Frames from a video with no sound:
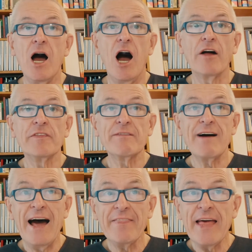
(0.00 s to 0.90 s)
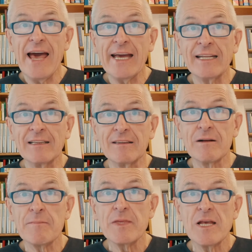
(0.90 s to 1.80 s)
On the one hand,
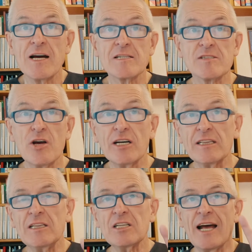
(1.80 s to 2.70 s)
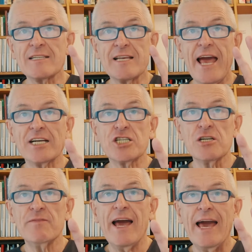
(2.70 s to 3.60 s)
certain
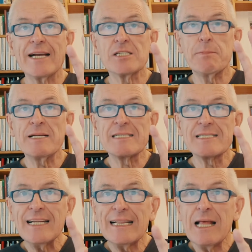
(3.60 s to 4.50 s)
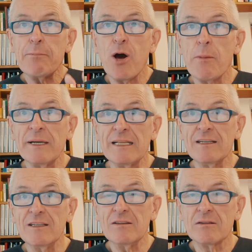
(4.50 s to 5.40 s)
transactions were explicitly
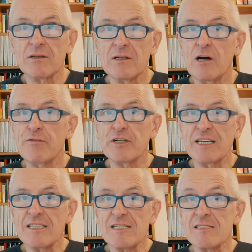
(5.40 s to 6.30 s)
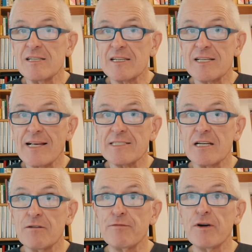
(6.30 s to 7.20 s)
permitted, for instance,
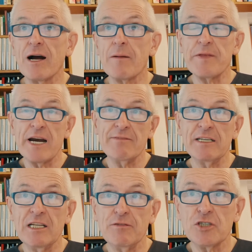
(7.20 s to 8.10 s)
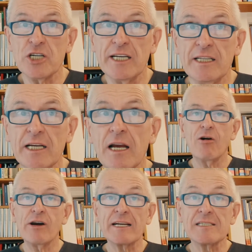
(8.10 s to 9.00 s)
excessive derivative trading,
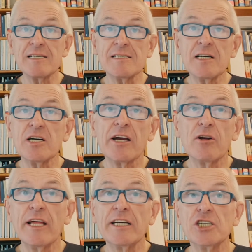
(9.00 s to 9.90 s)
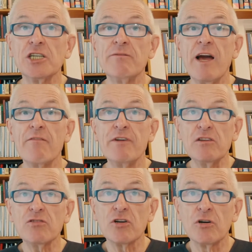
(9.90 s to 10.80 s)
or existing regulation were
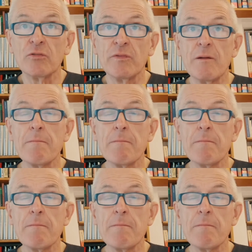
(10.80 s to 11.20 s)
withdrawn.